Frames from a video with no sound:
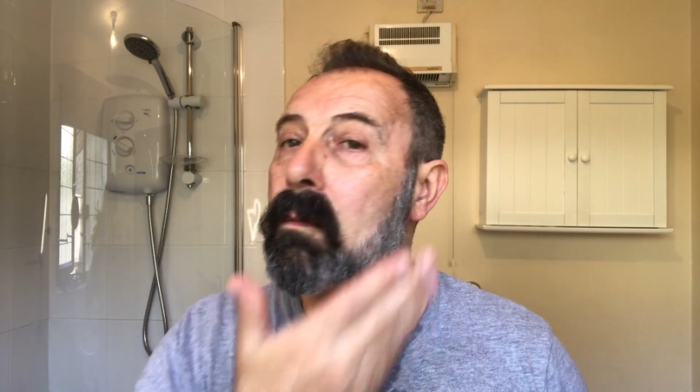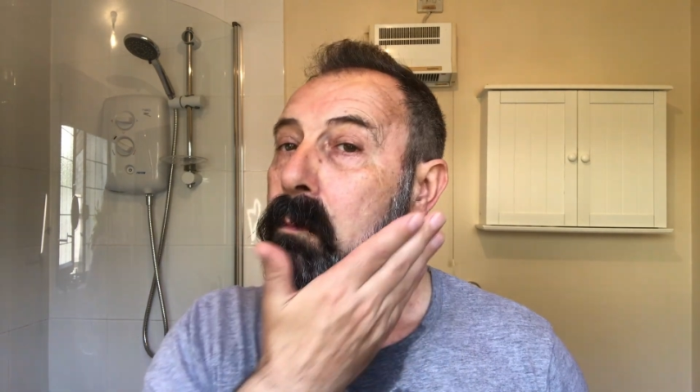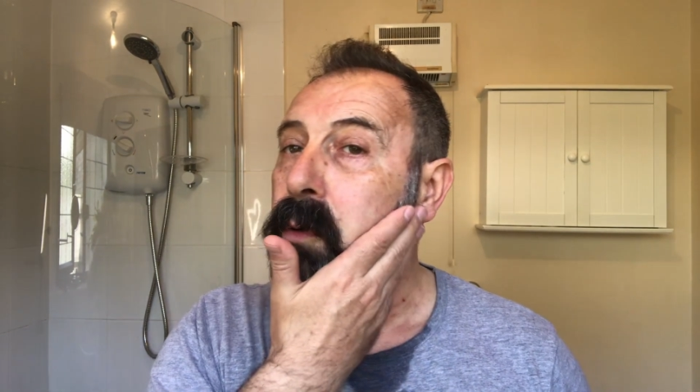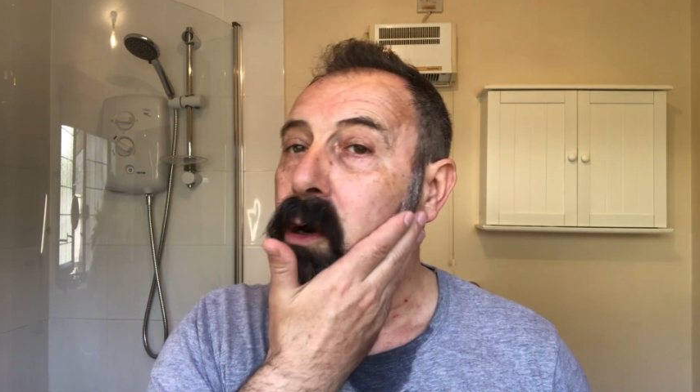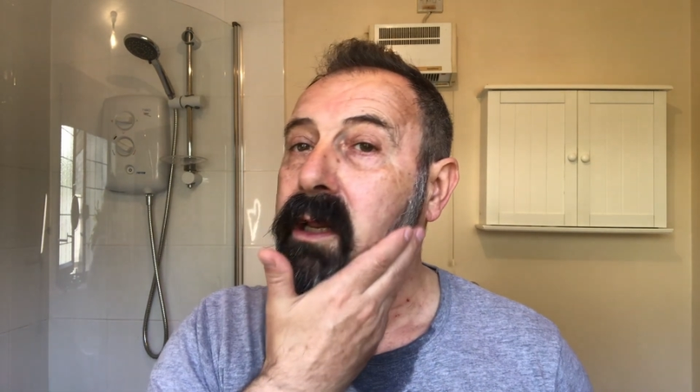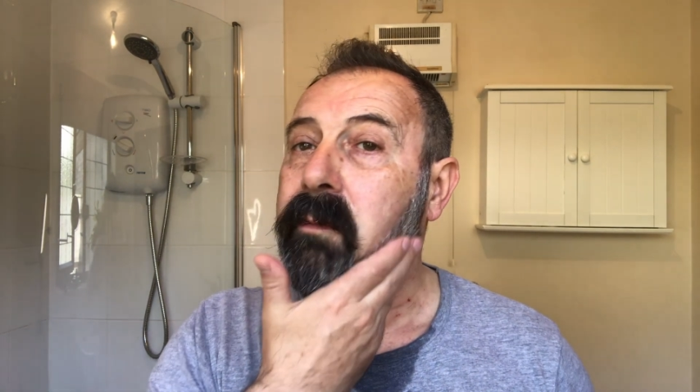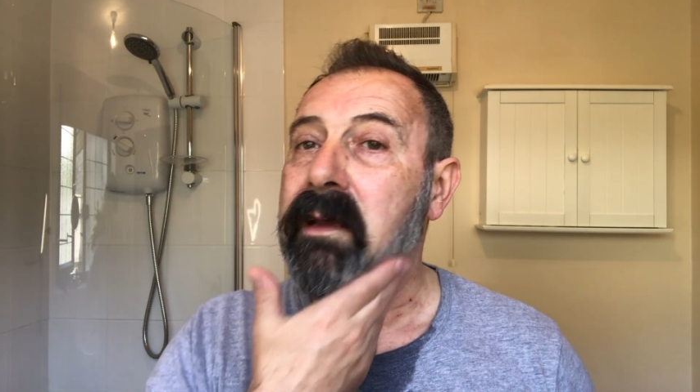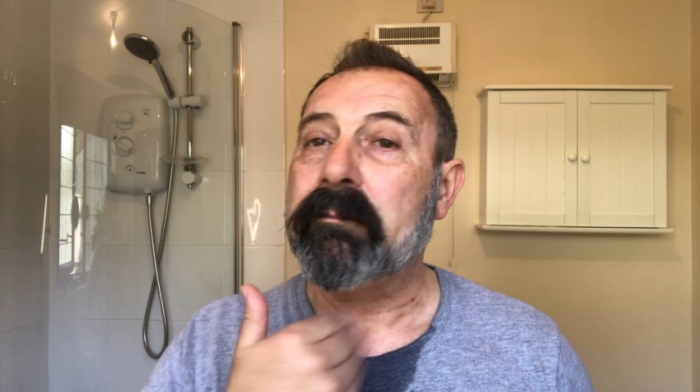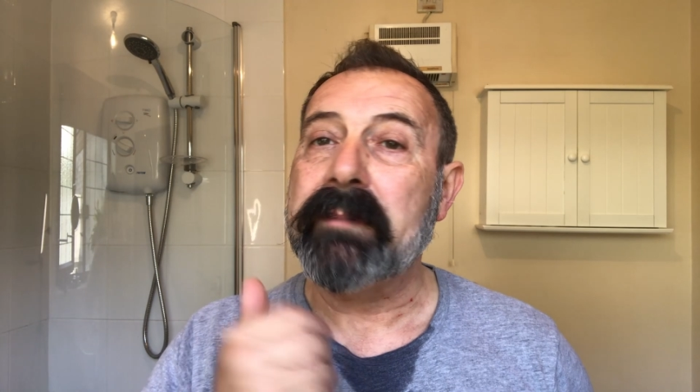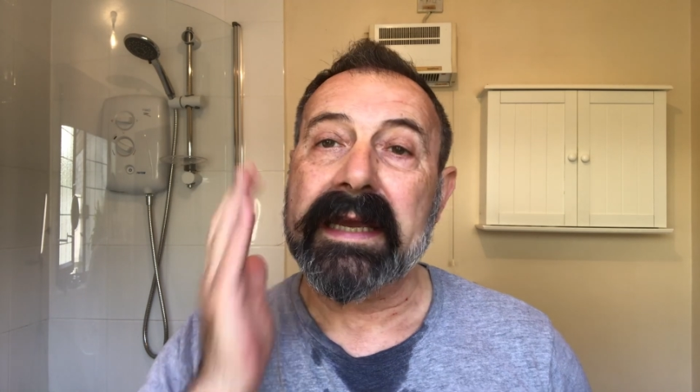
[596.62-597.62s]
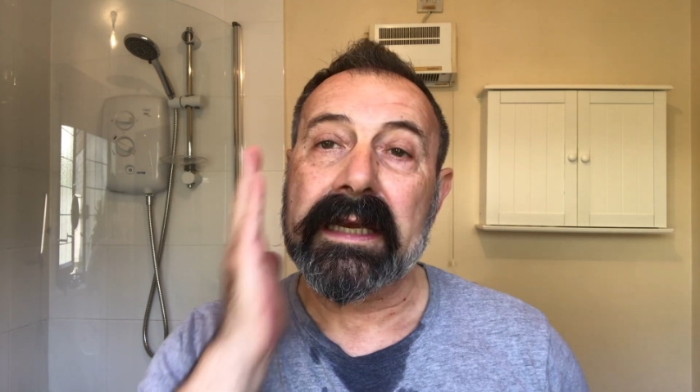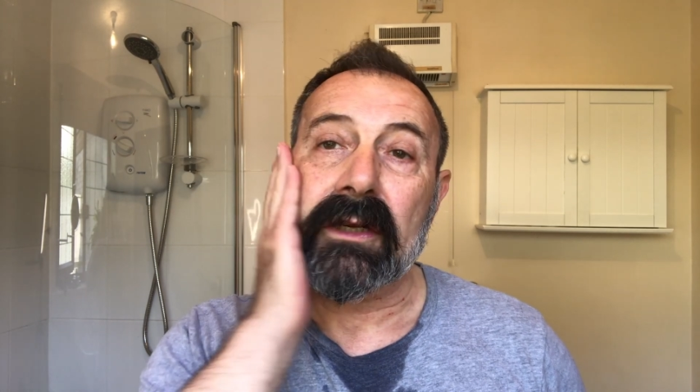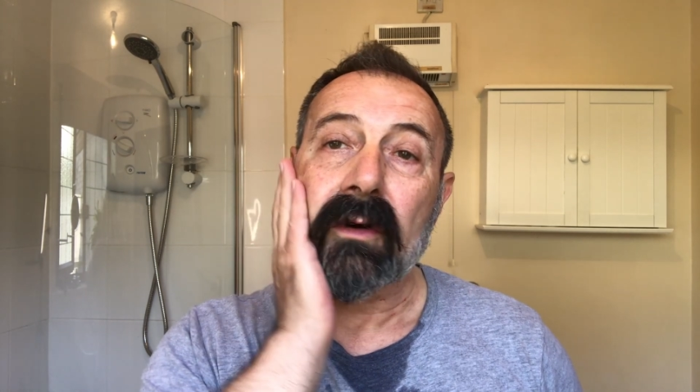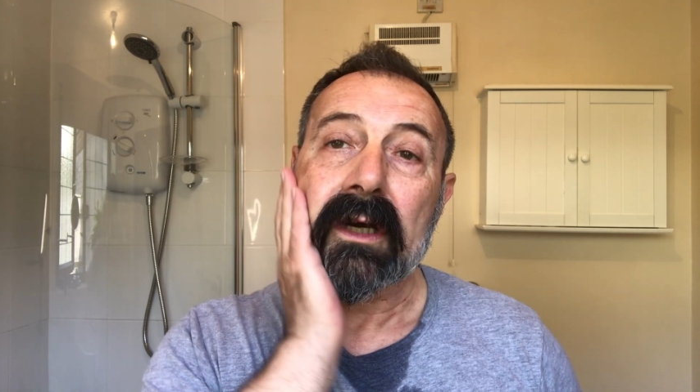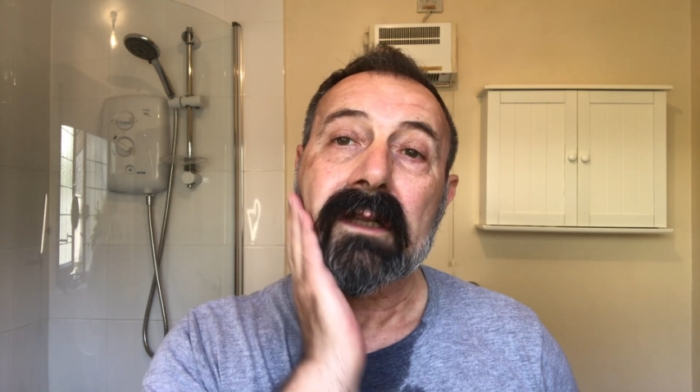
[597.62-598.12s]
put a little bit of beard
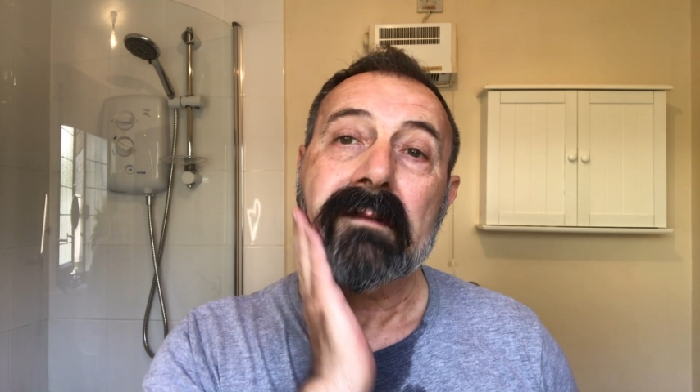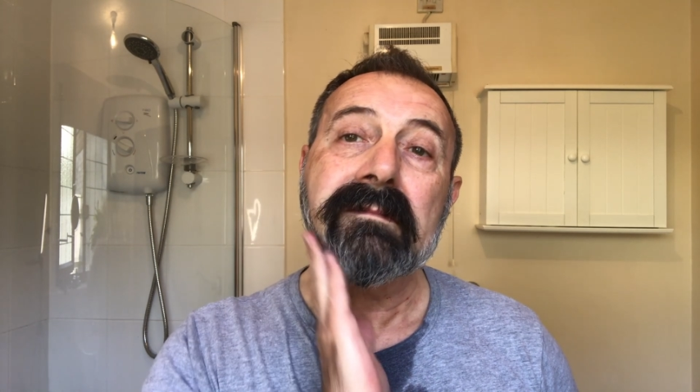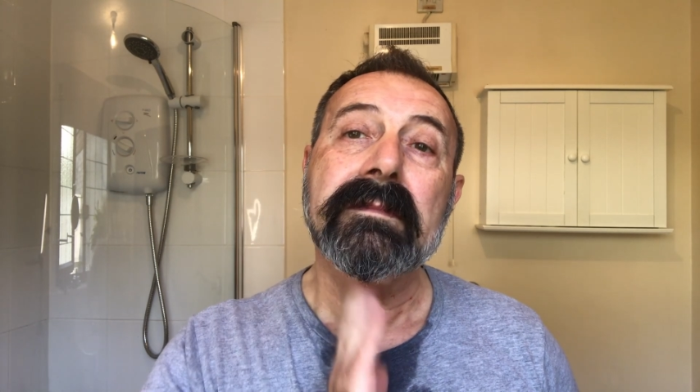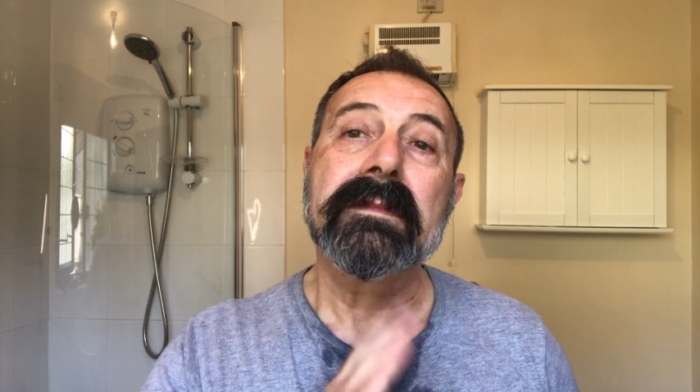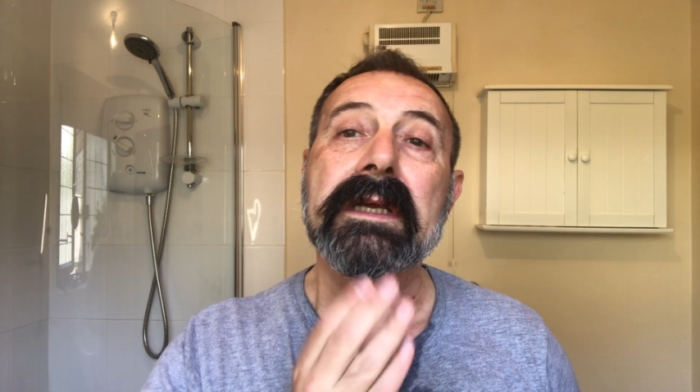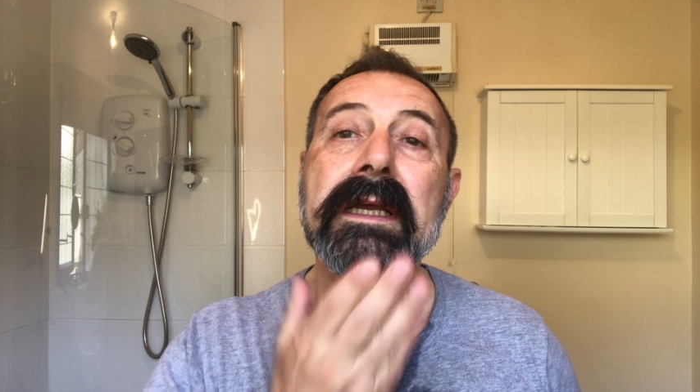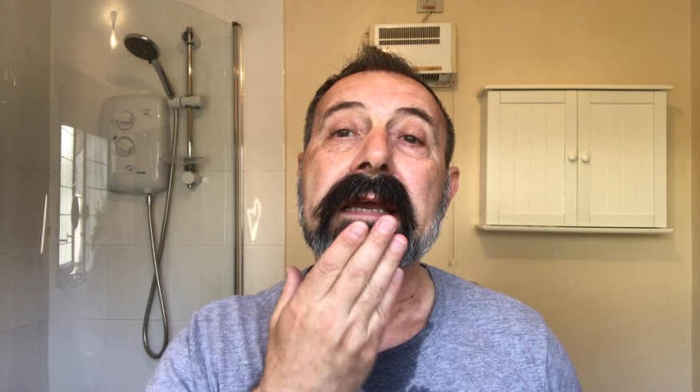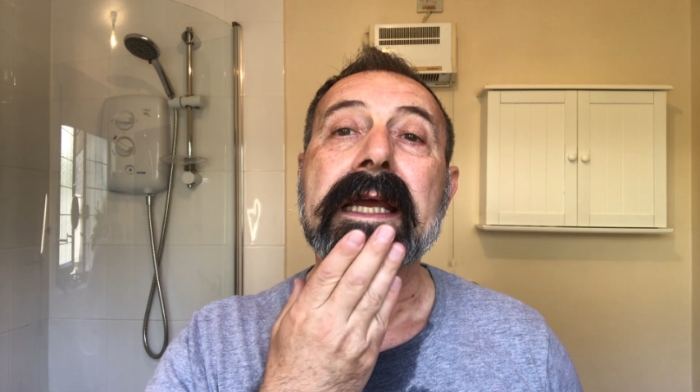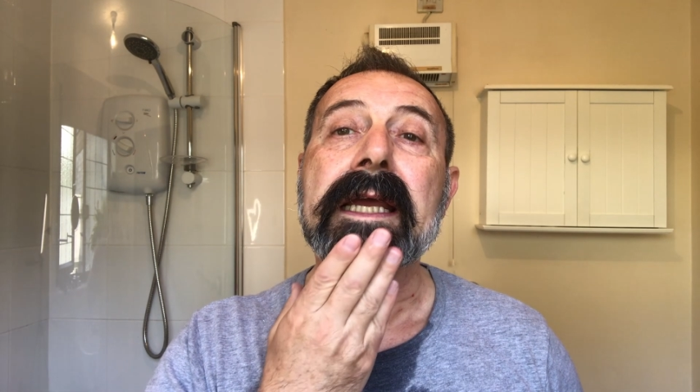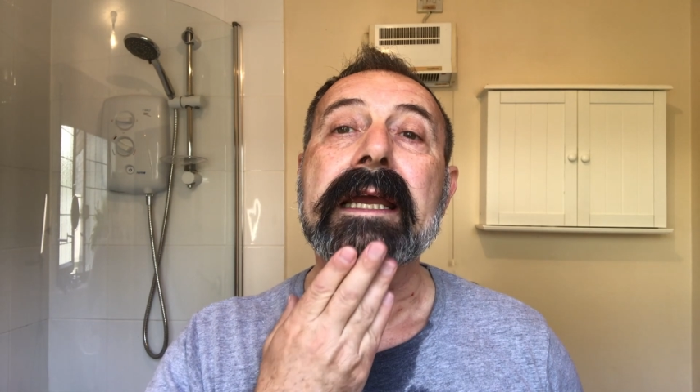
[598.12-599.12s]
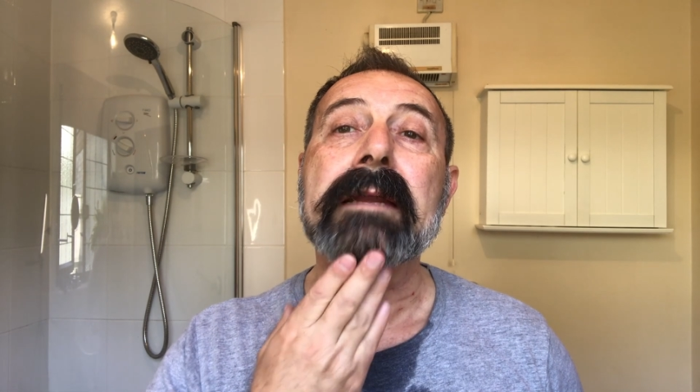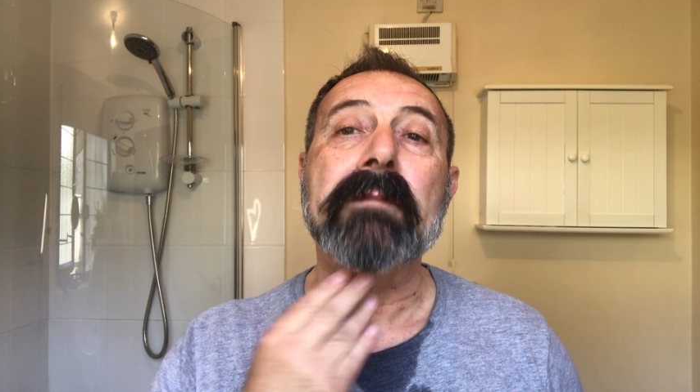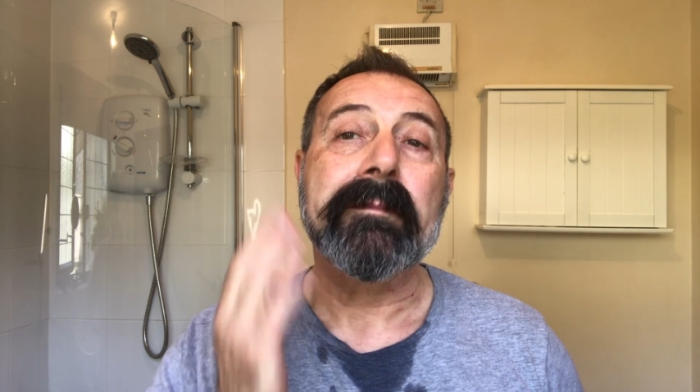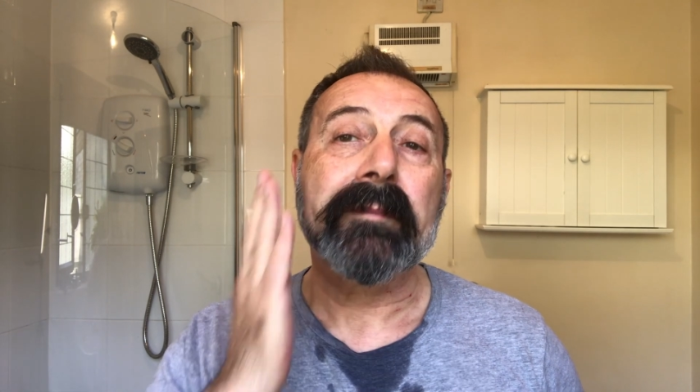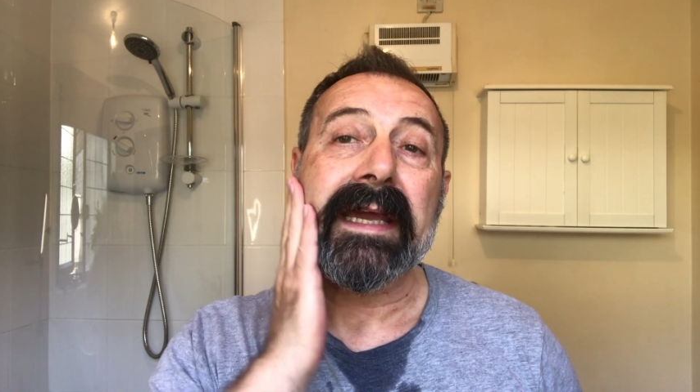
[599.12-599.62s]
oil in
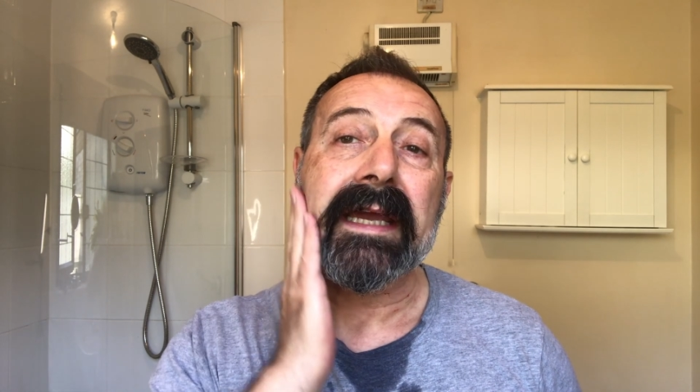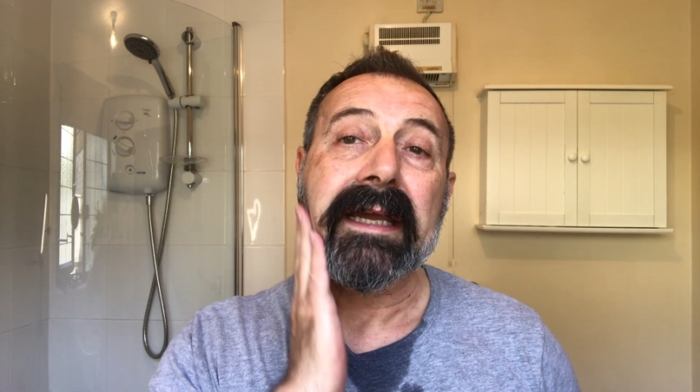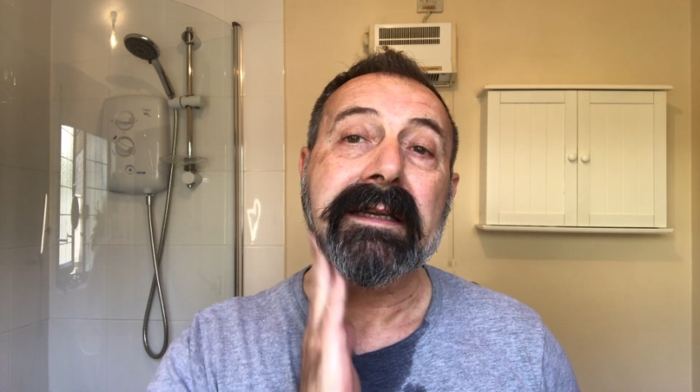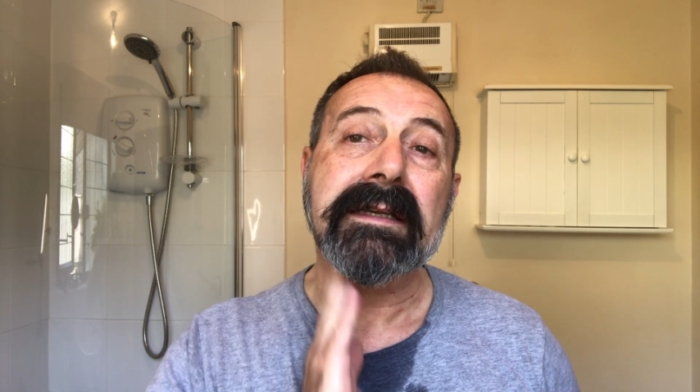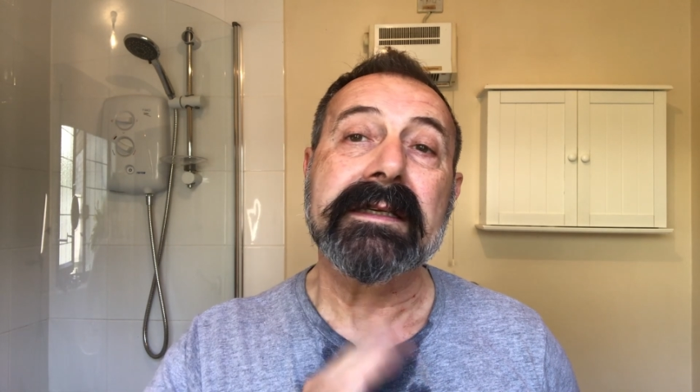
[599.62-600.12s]
my beard